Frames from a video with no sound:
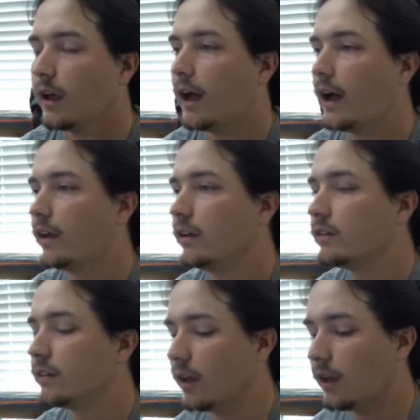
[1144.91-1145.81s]

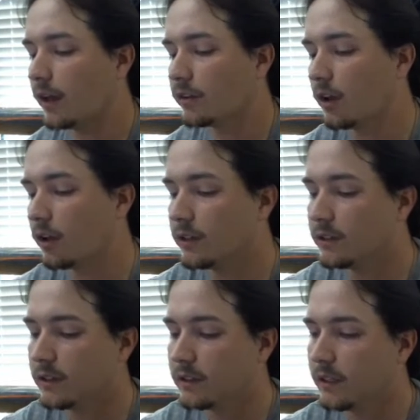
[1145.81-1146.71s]
As long as
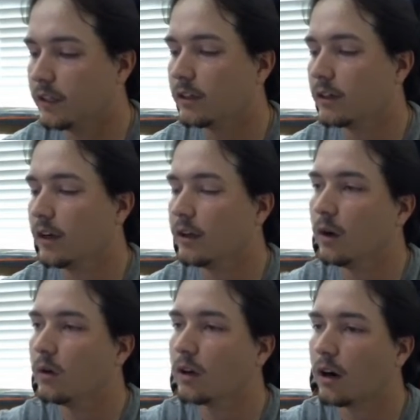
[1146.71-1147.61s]
it's here,
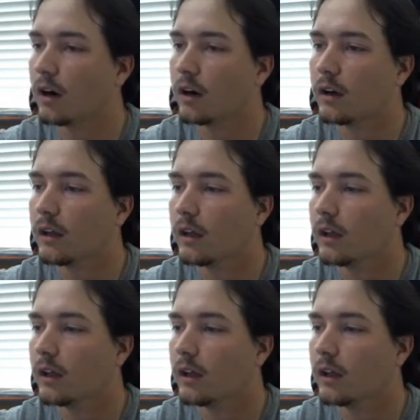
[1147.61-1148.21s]
no card